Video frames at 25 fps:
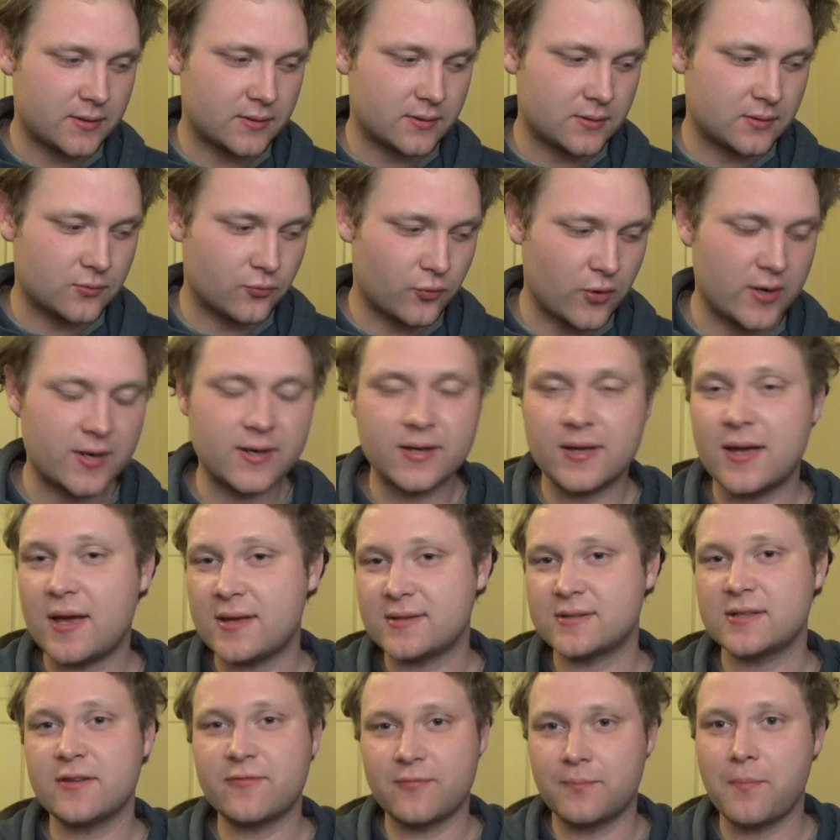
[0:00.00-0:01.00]
Written
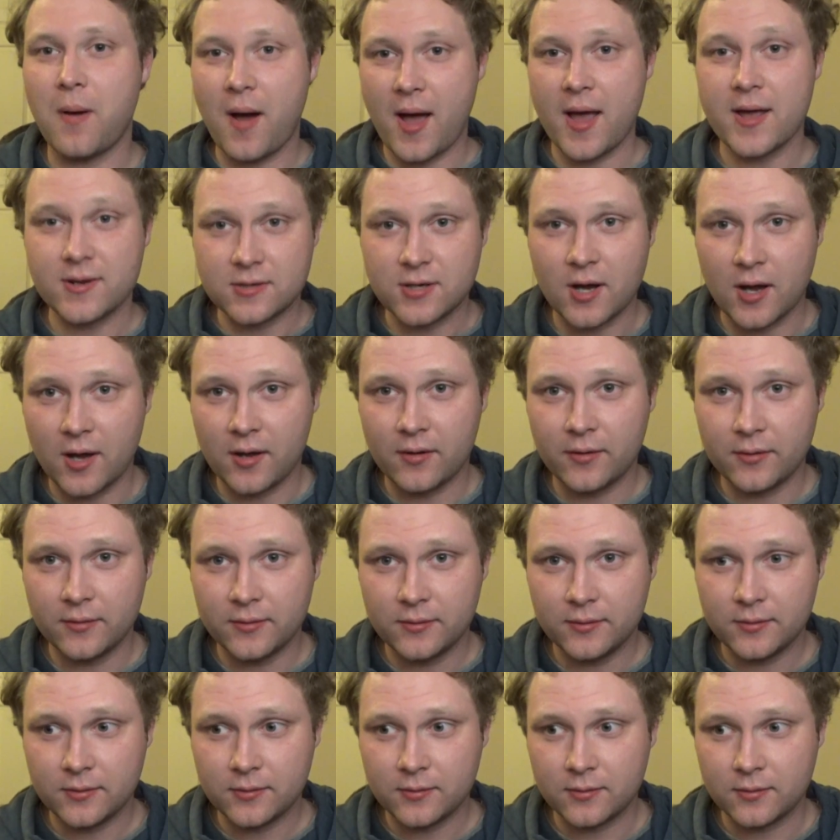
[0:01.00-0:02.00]
as if by a child.
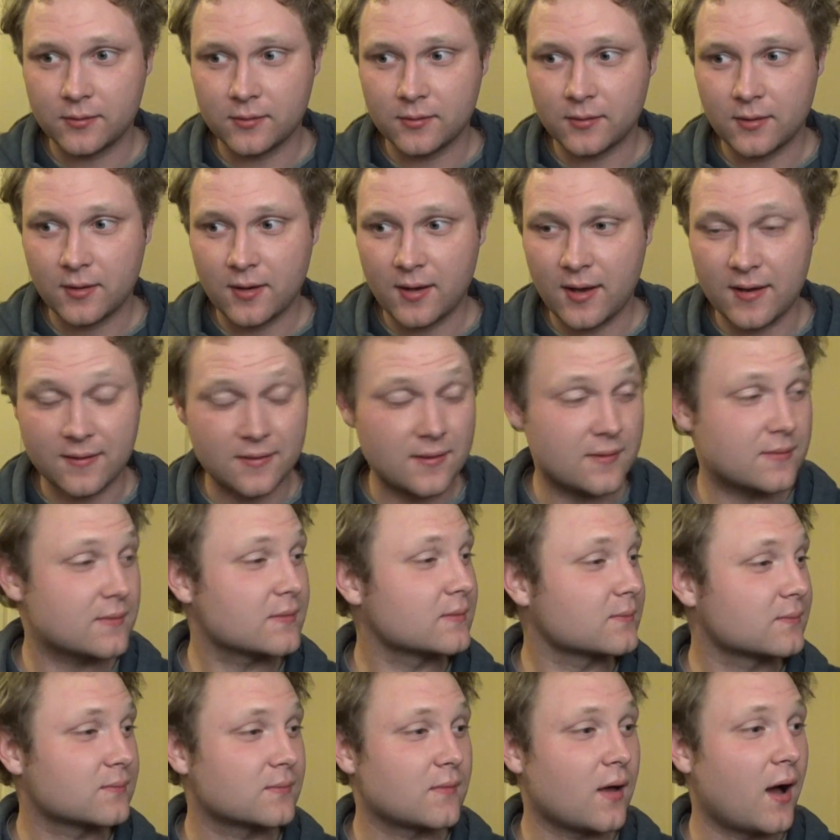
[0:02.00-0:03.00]
And
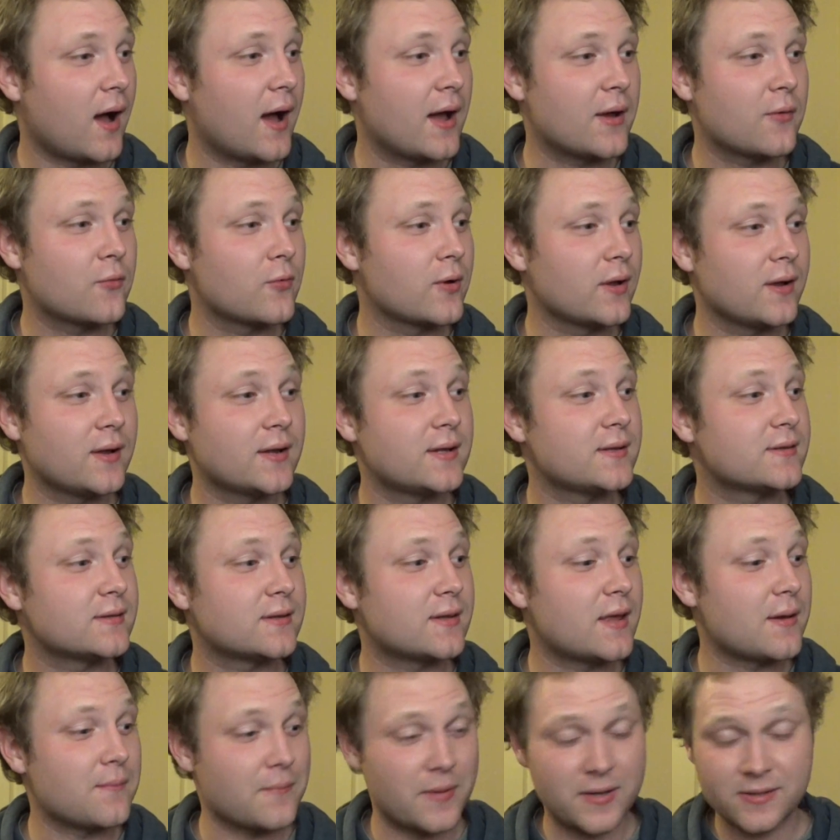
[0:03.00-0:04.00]
I realize
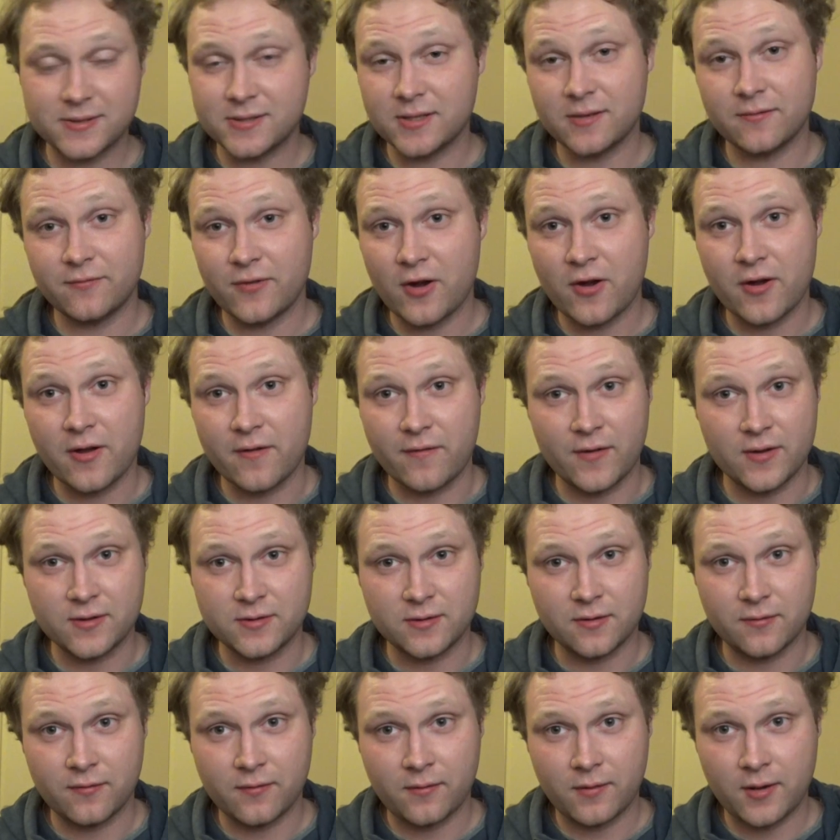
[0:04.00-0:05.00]
that might sound very
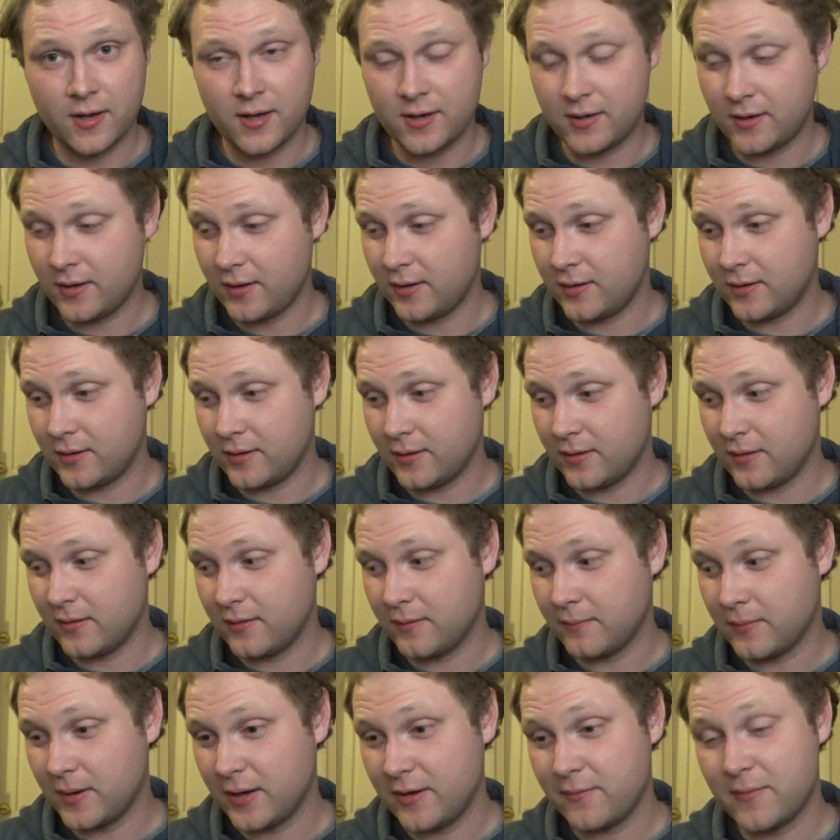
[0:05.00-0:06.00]
offensive, and
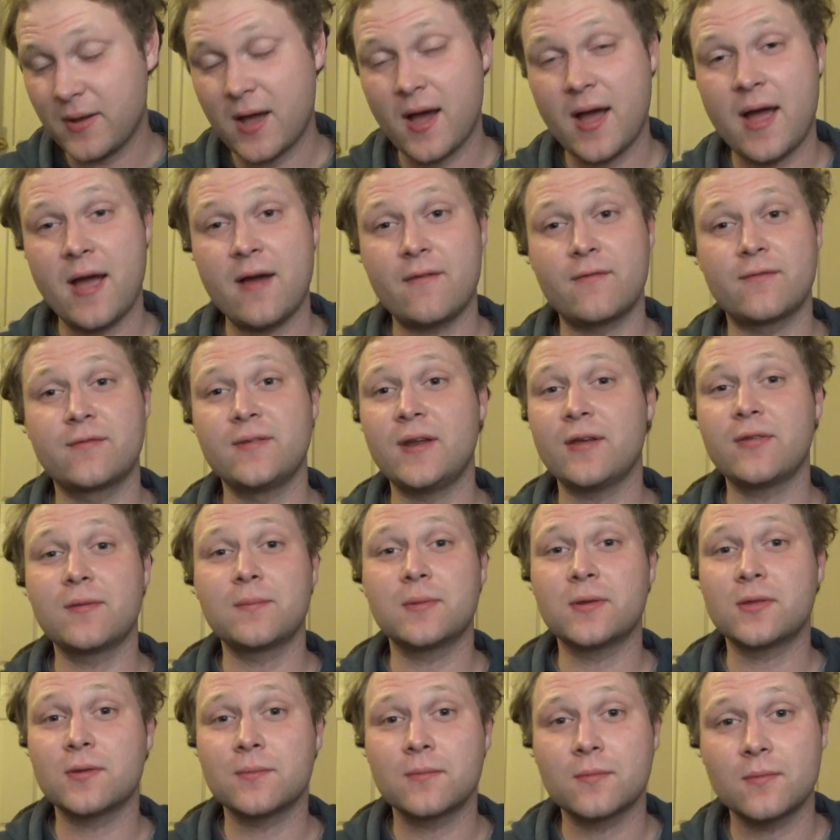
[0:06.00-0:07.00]
believe me, I have nothing
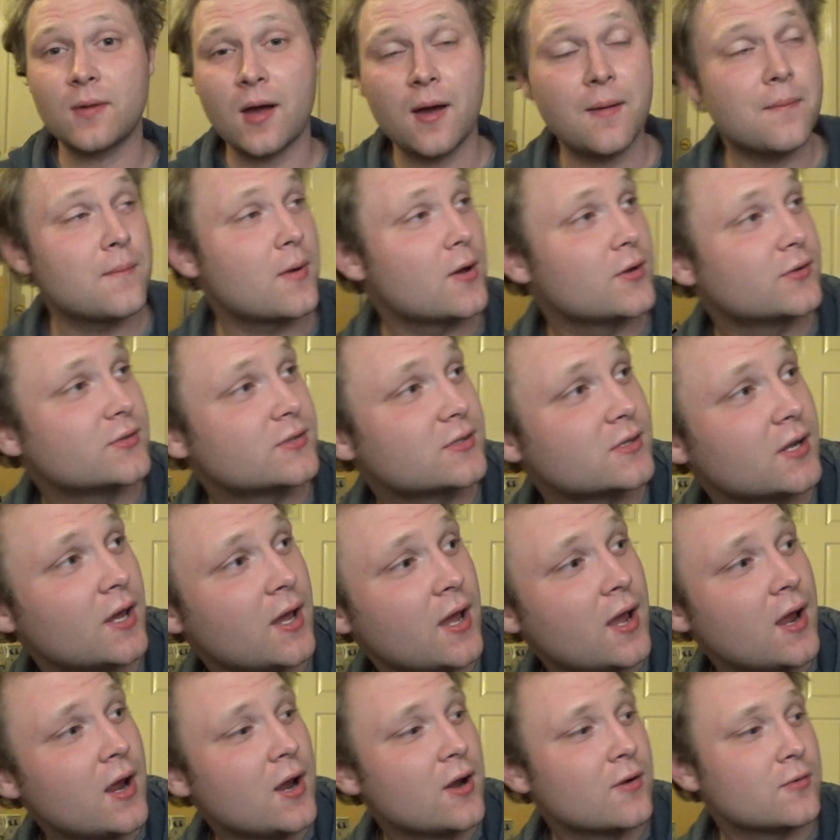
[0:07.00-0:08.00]
but the utmost
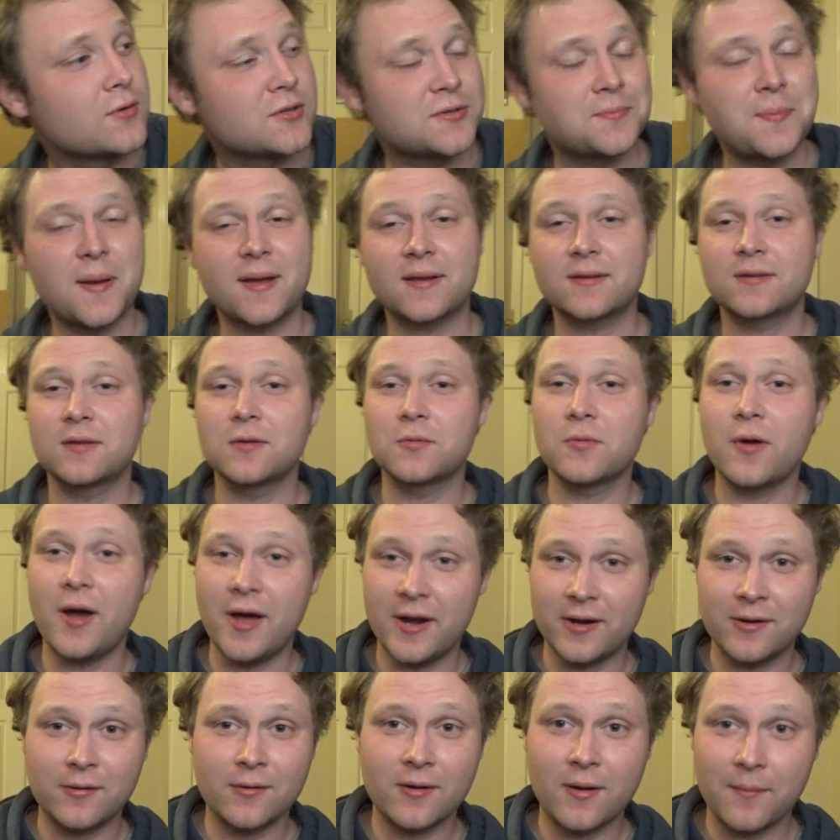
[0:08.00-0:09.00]
respect to the
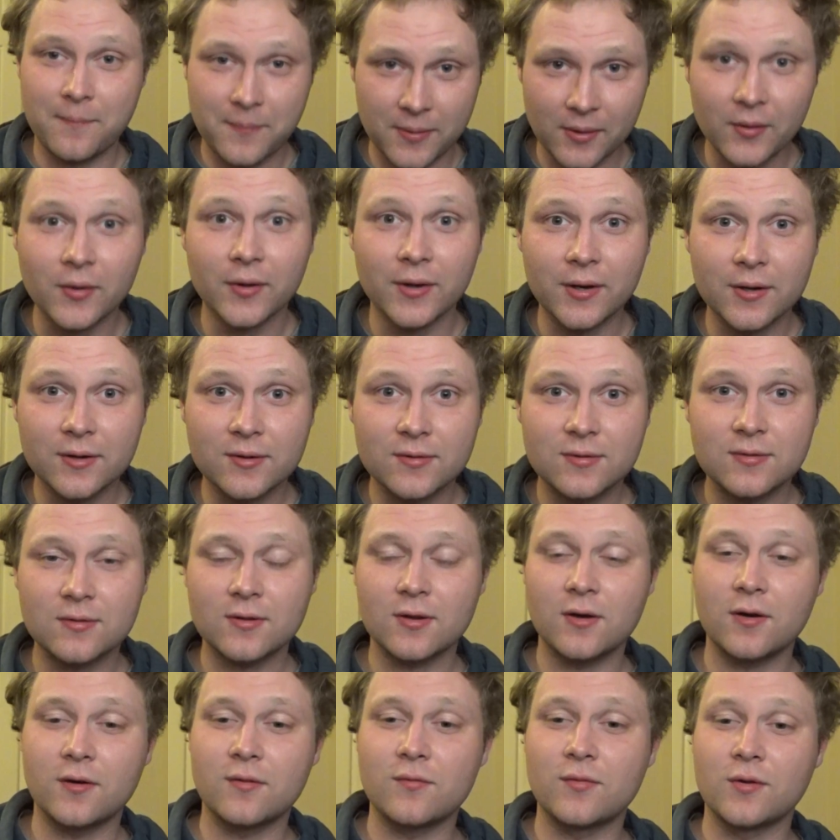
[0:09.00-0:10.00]
writing abilities
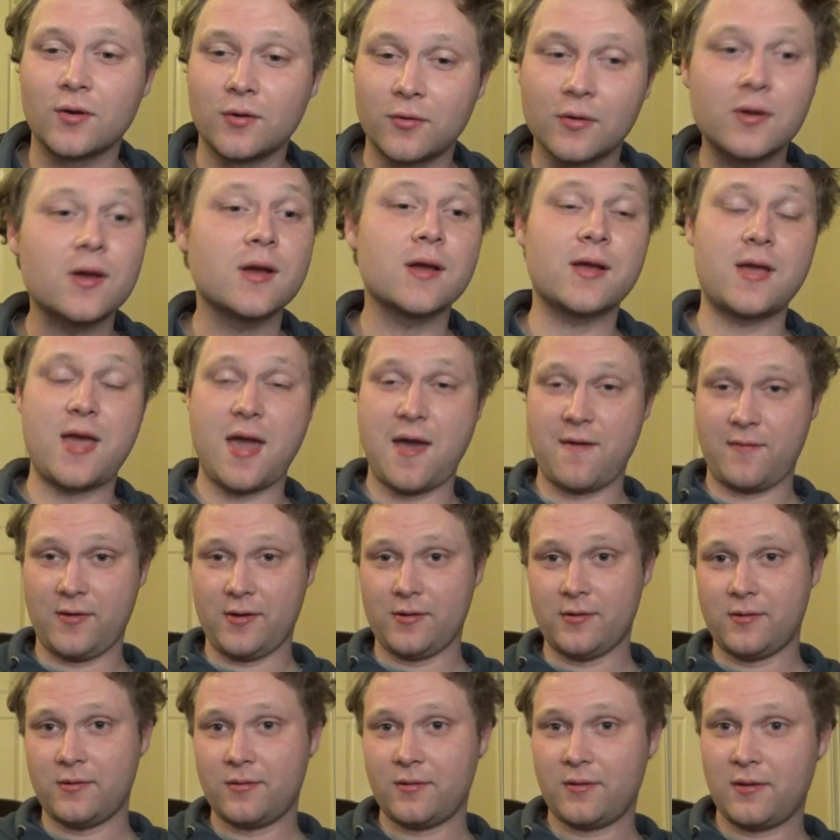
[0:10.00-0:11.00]
of Luke and
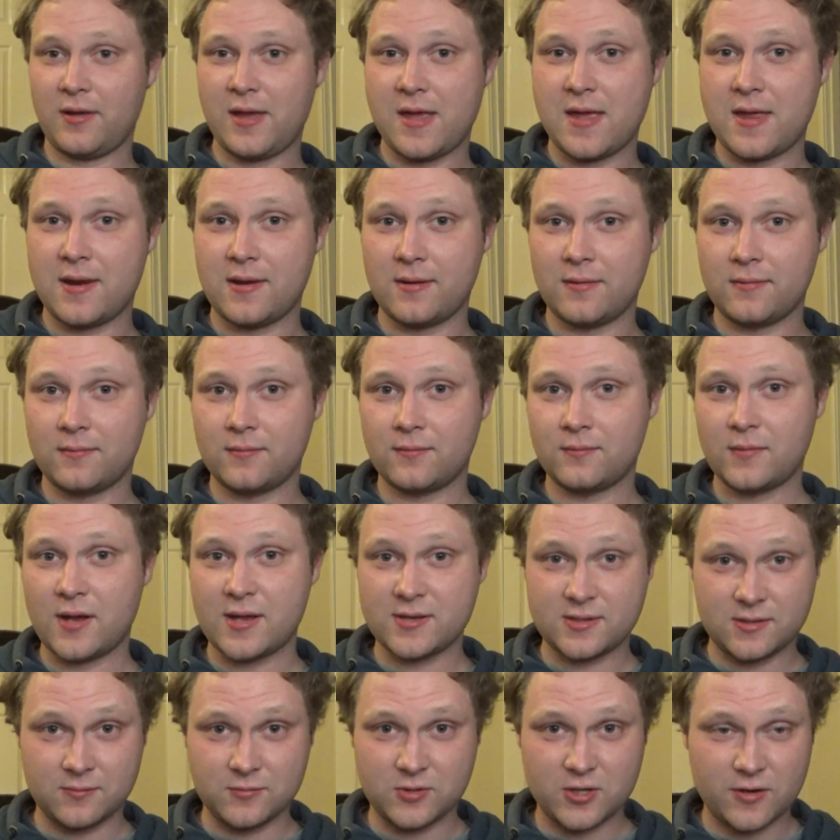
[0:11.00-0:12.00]
Kevin in
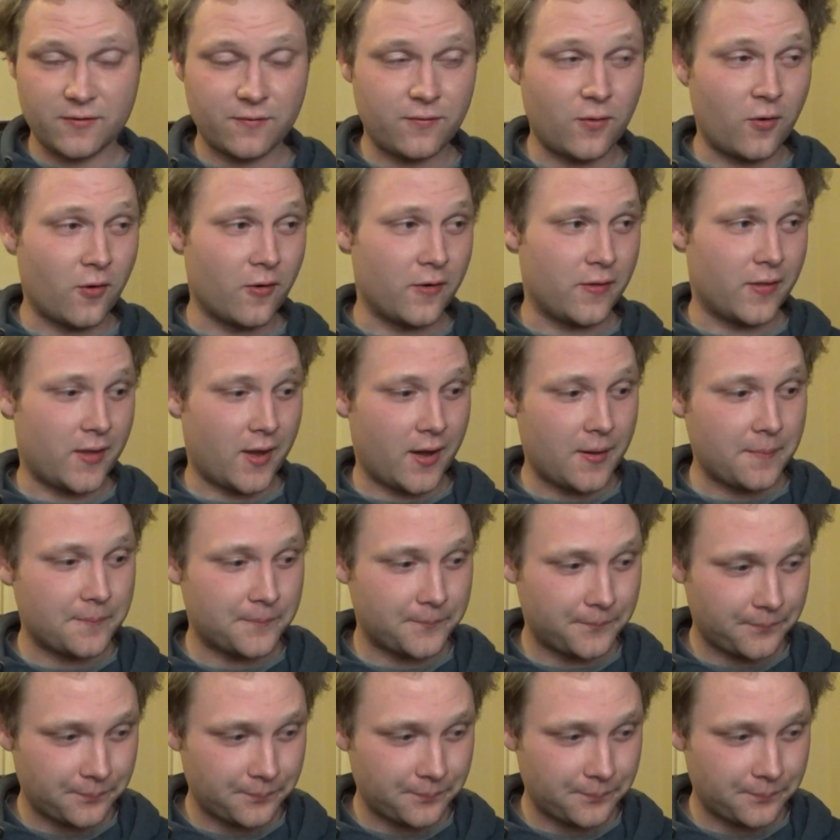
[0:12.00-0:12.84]
SMG4 and that.